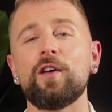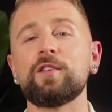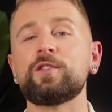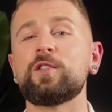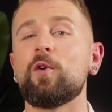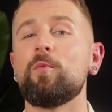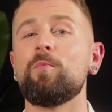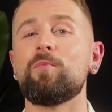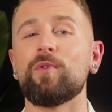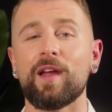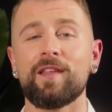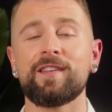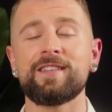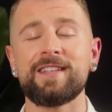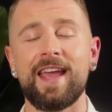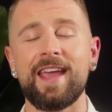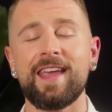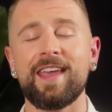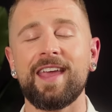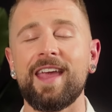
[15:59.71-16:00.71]
also
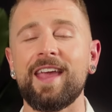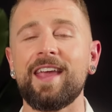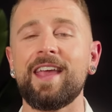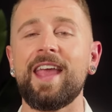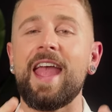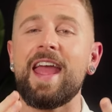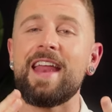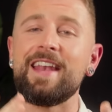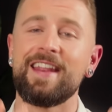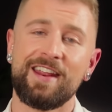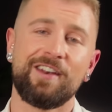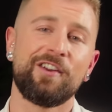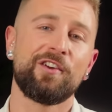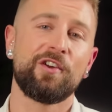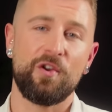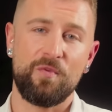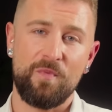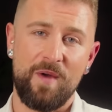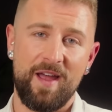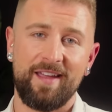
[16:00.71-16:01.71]
breathtaking and in a
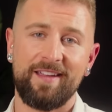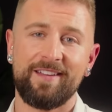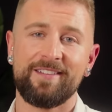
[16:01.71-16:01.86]
good way.